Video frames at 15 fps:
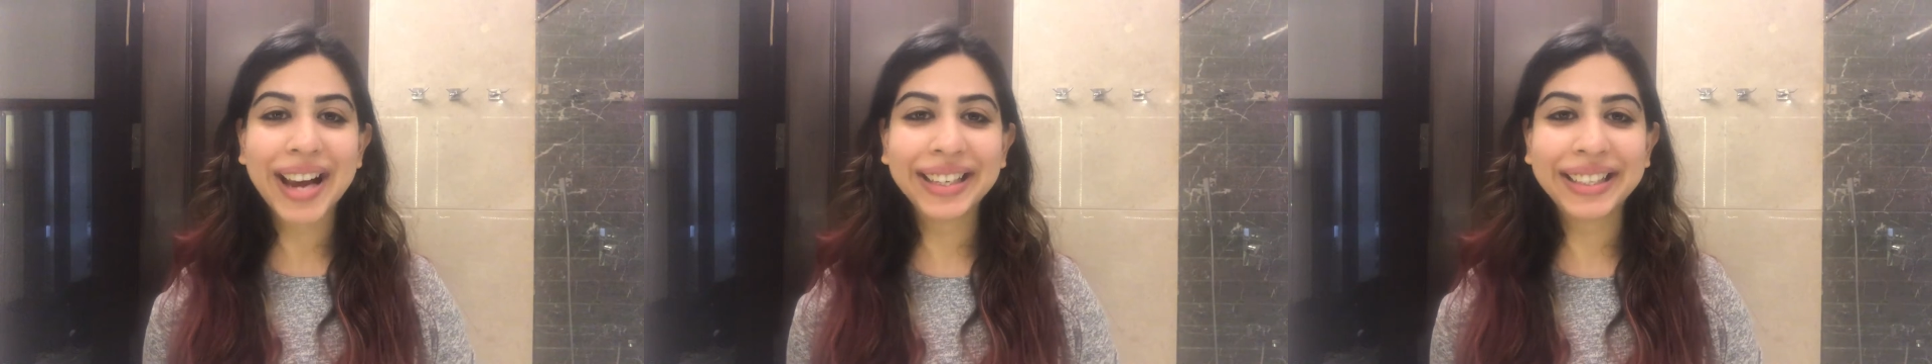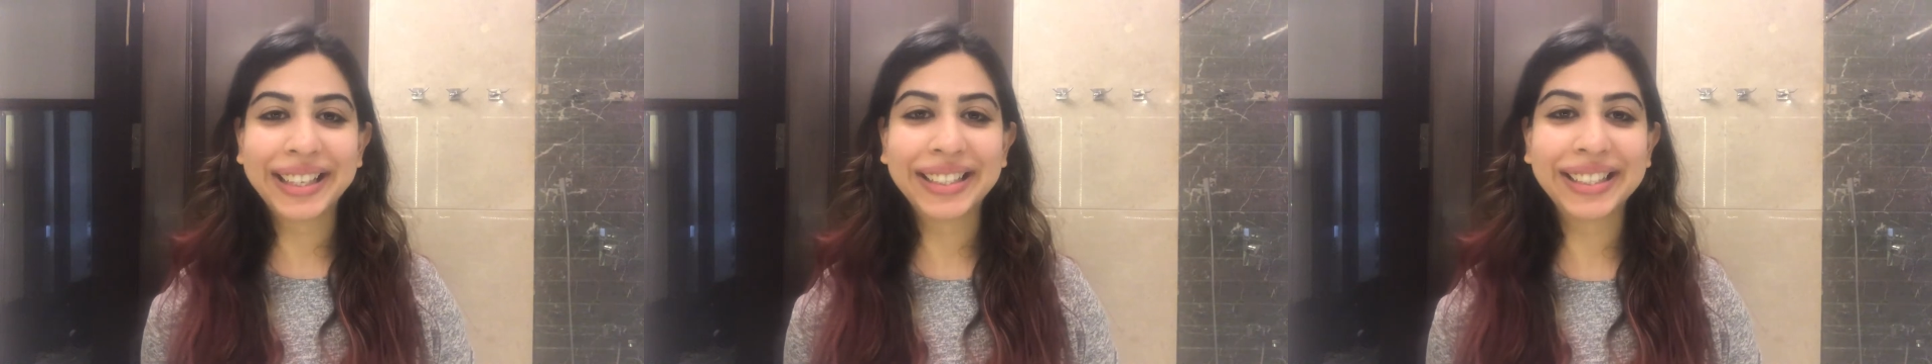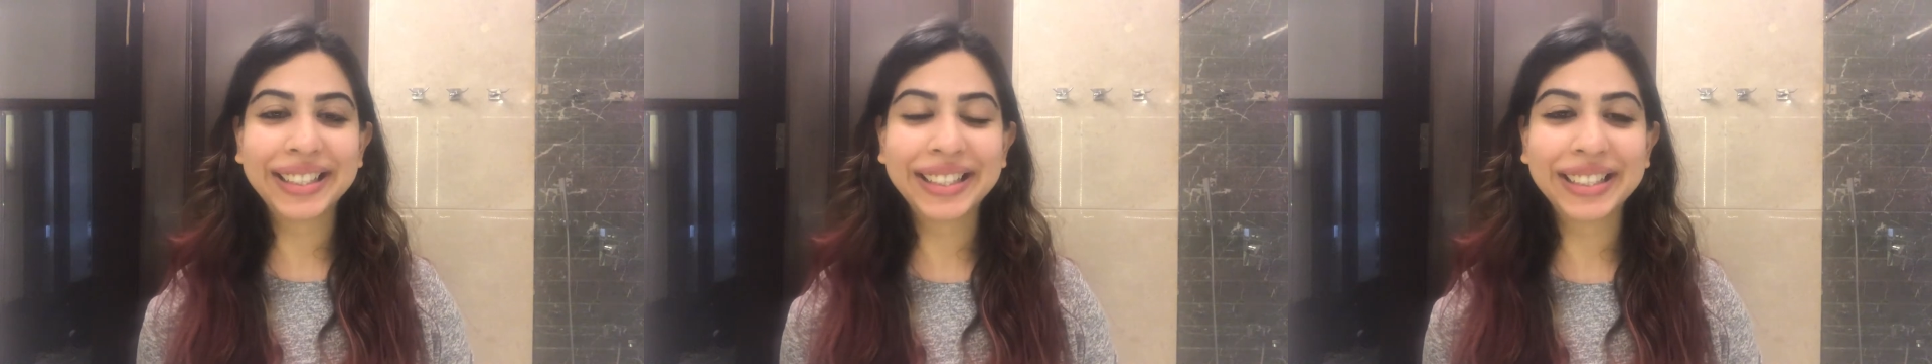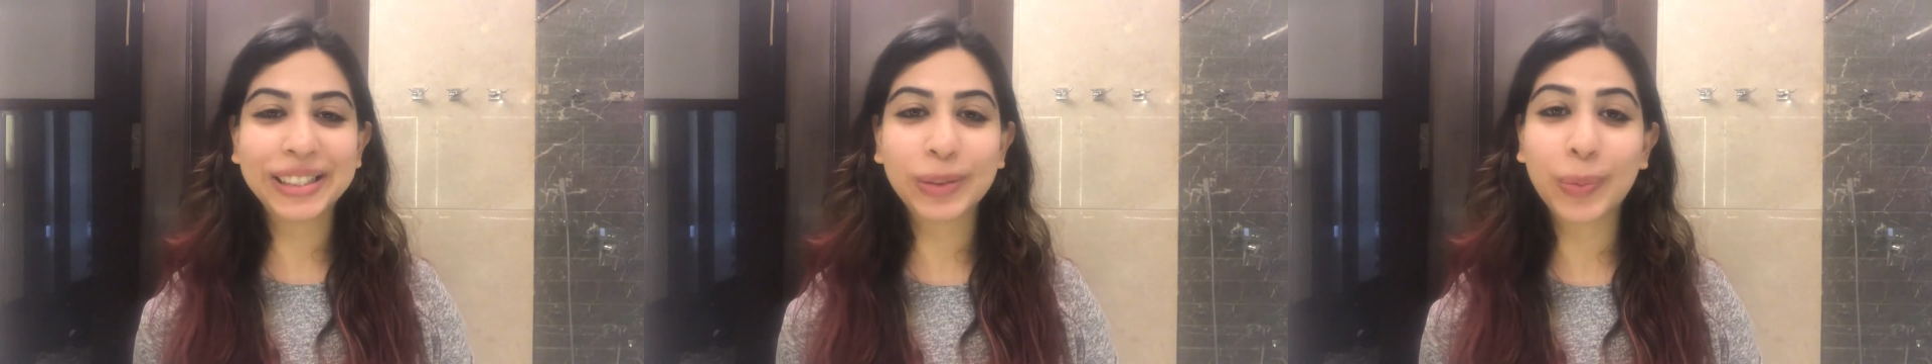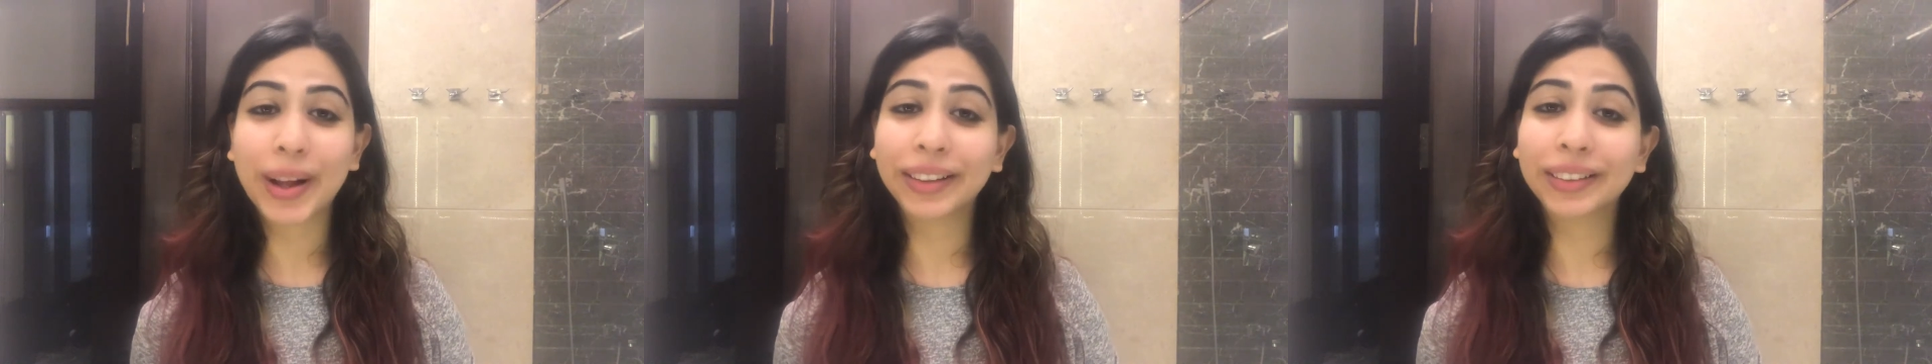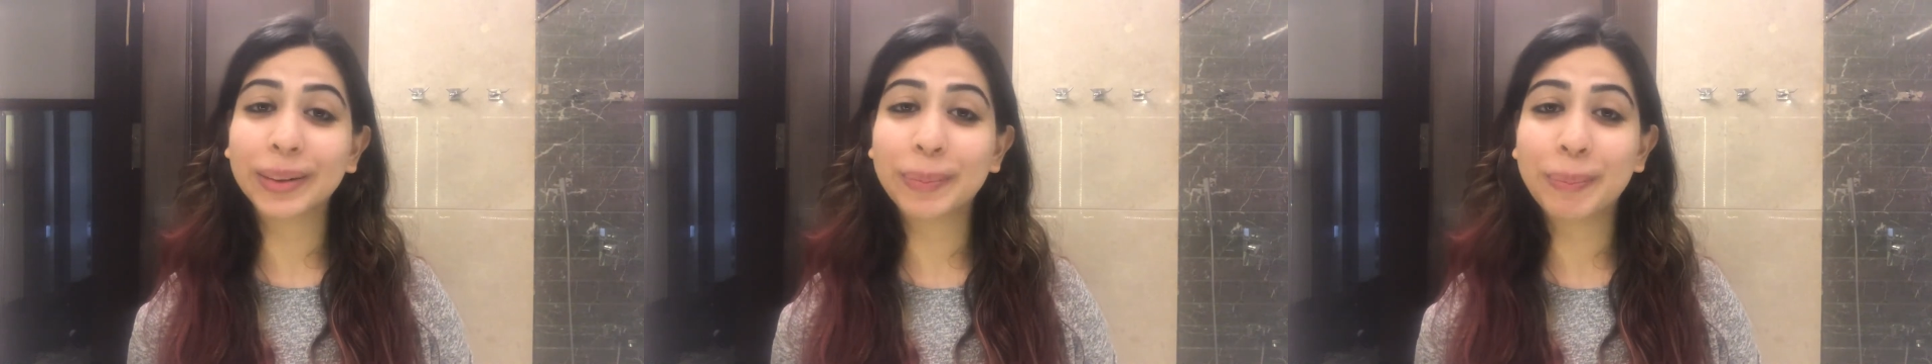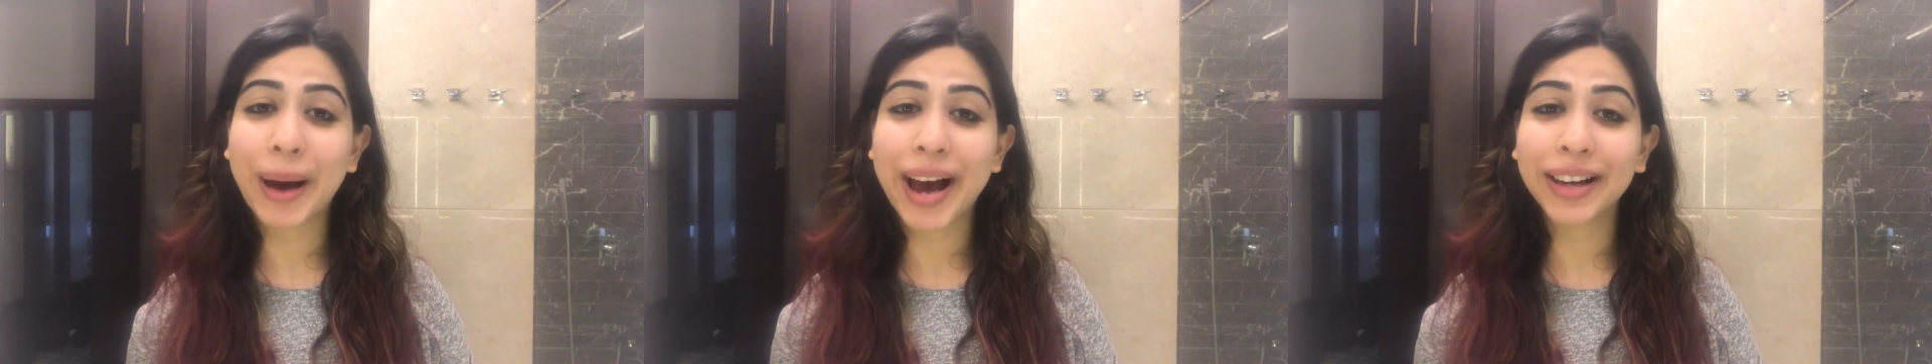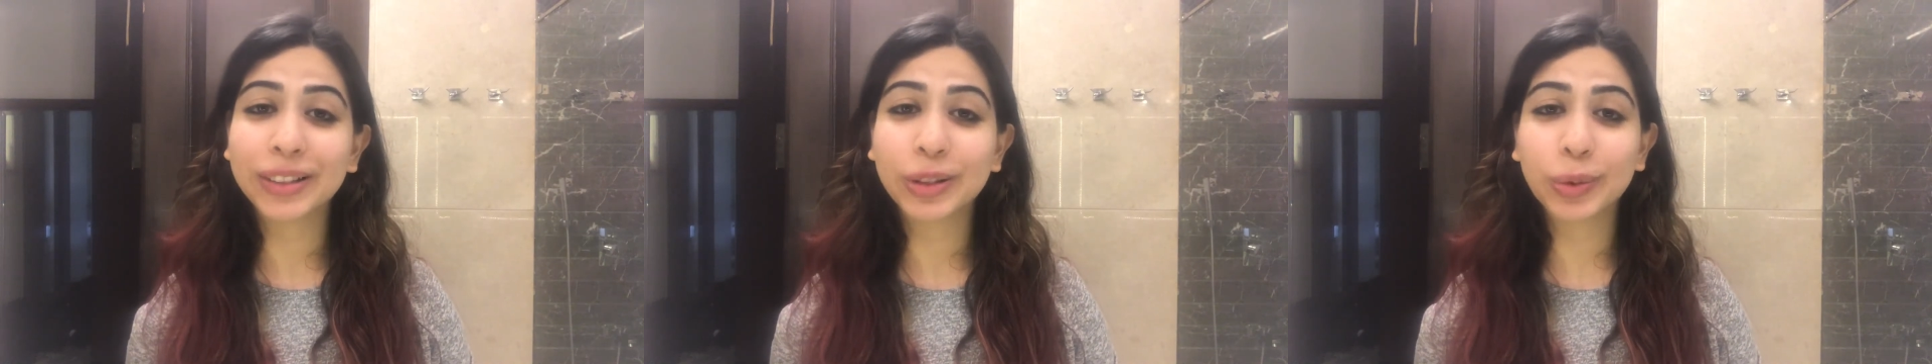ladies, welcome
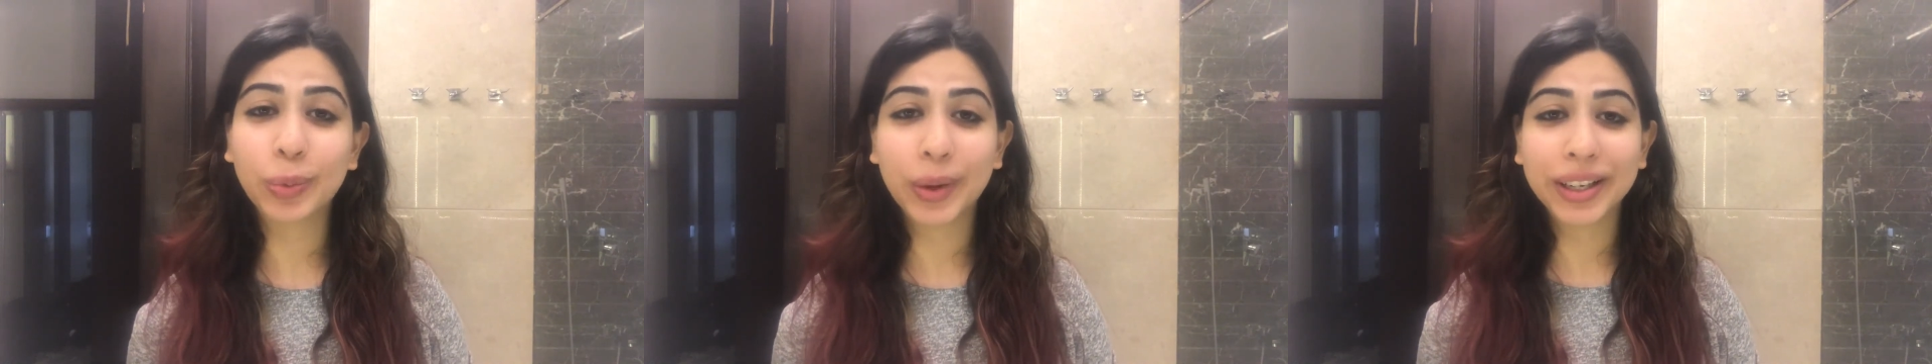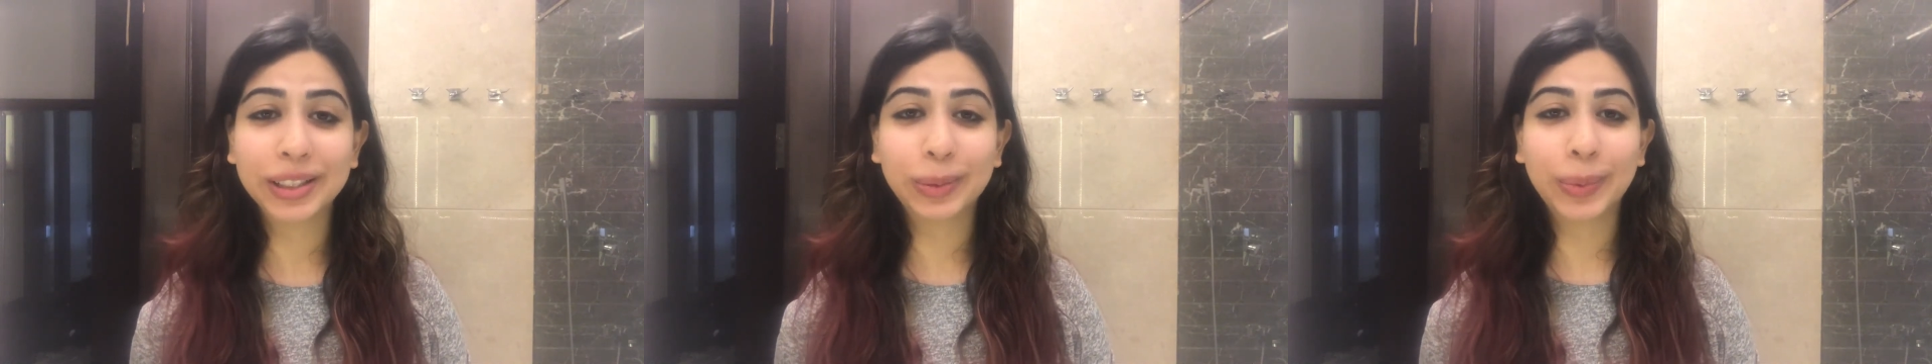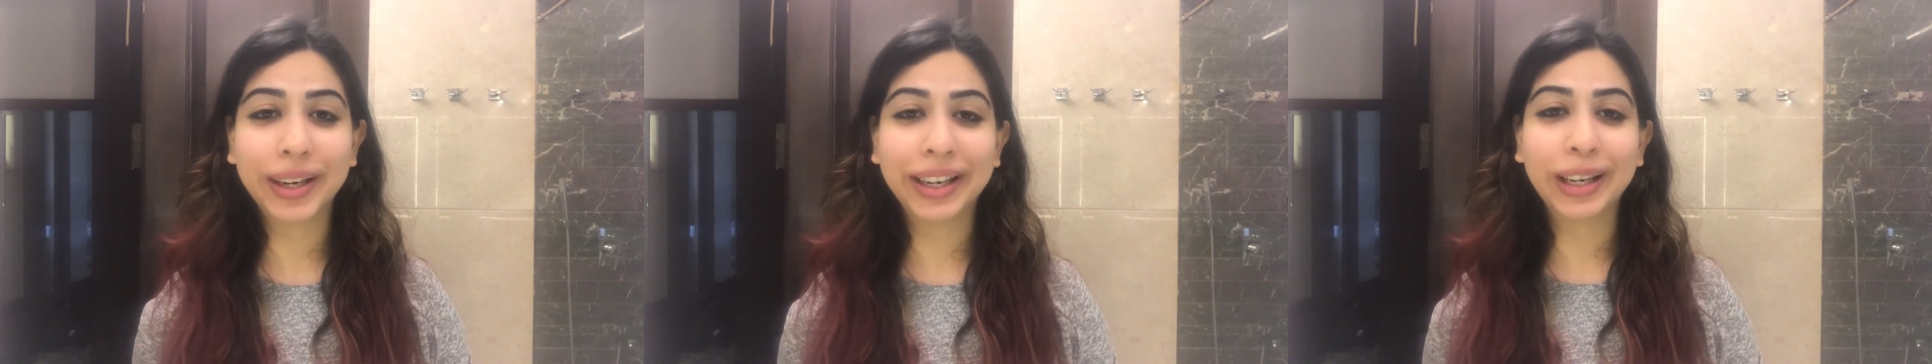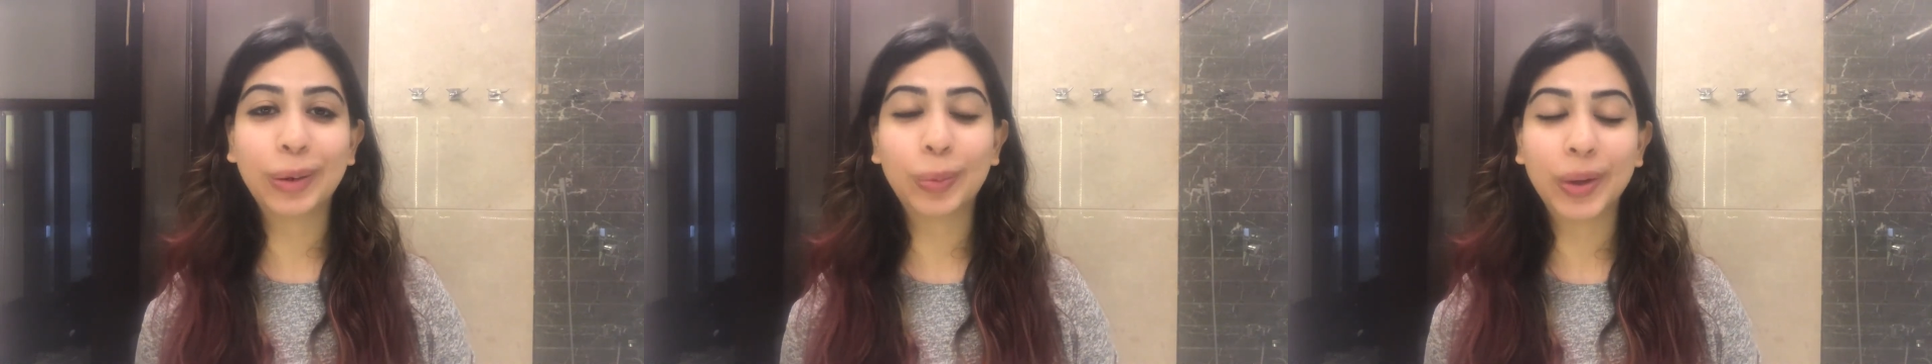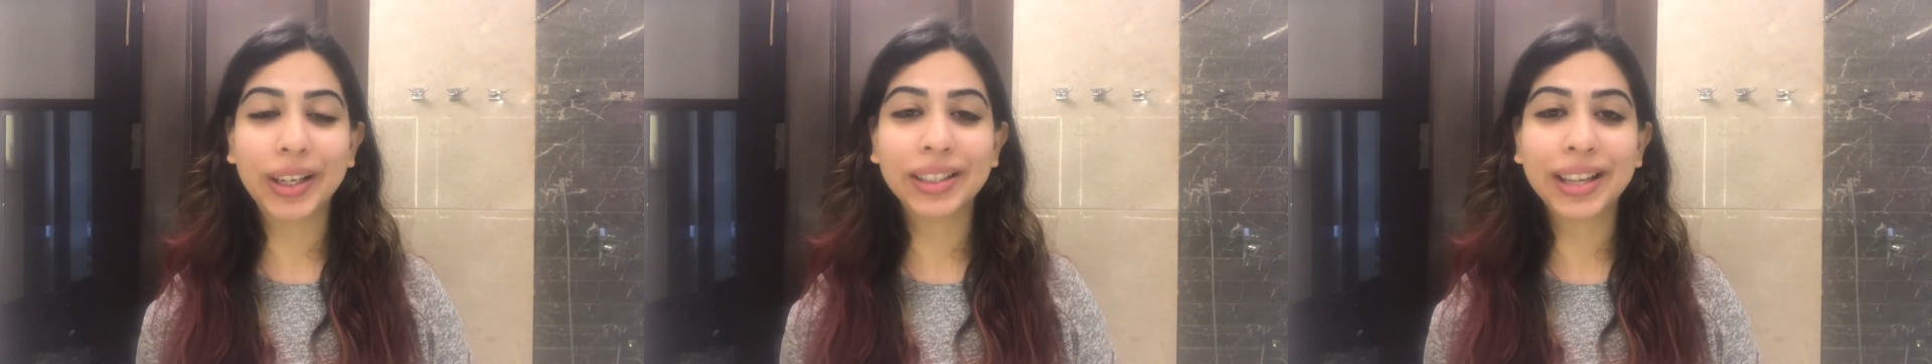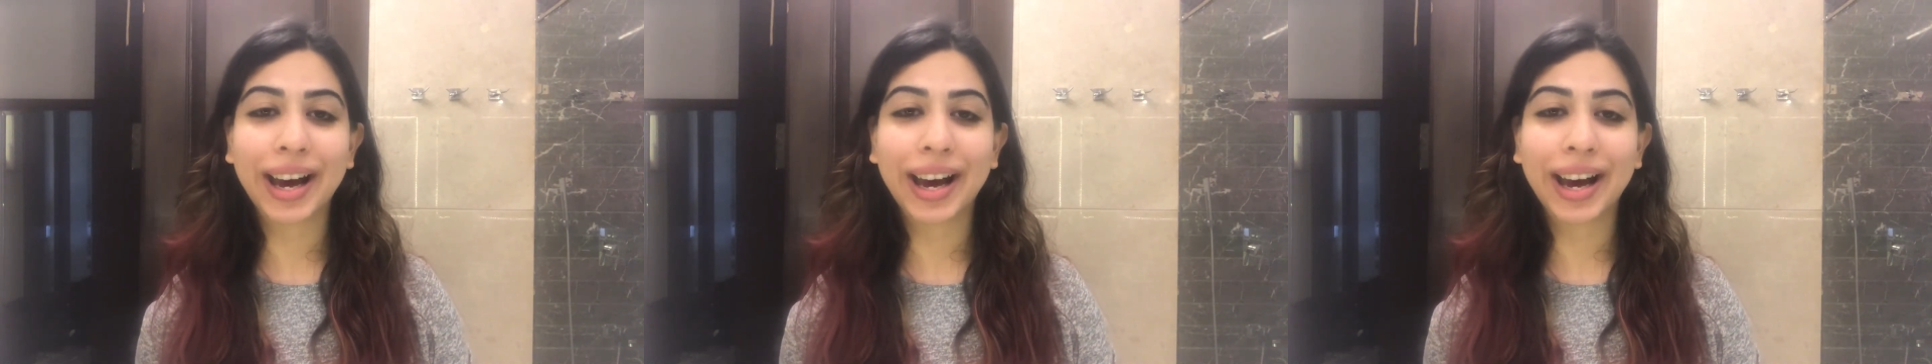back to Wigs Weekend Wit.